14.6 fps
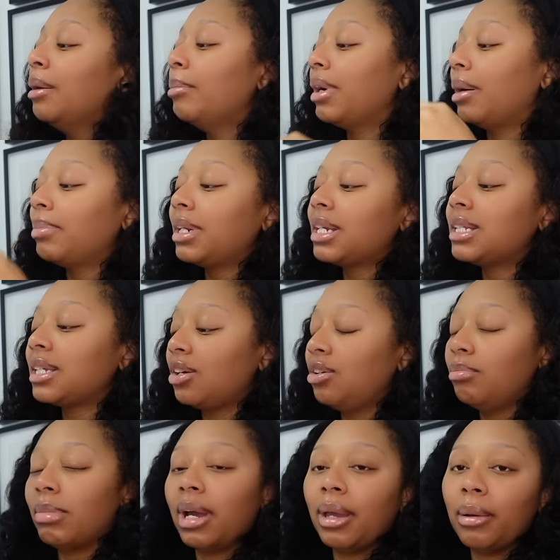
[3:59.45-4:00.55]
But I'm going to tell
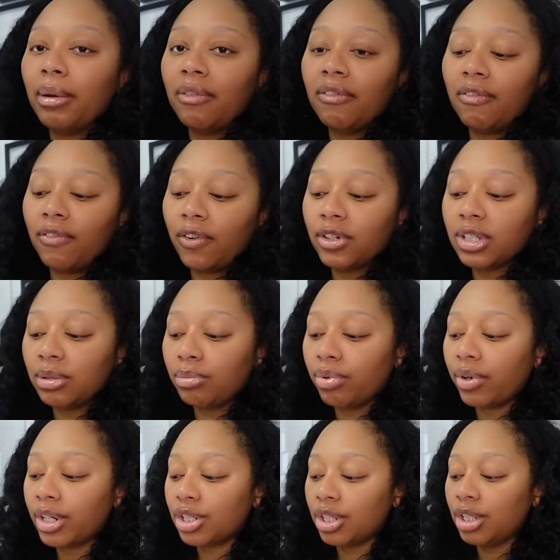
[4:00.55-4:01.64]
you my first
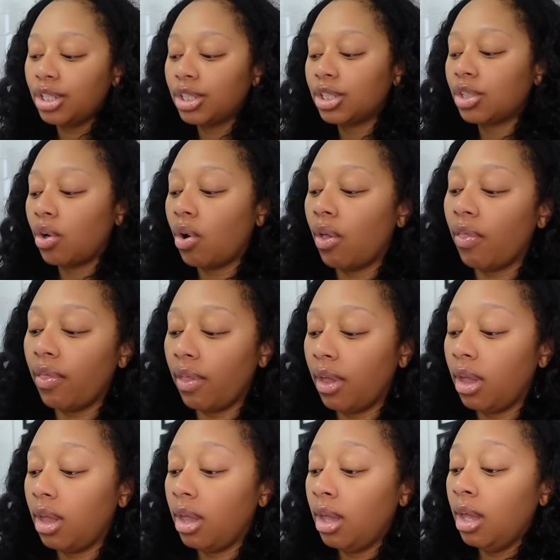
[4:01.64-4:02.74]
impressions on
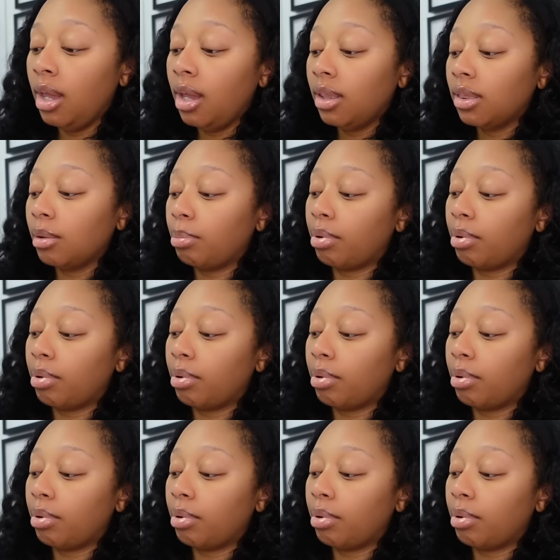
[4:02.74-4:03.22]
the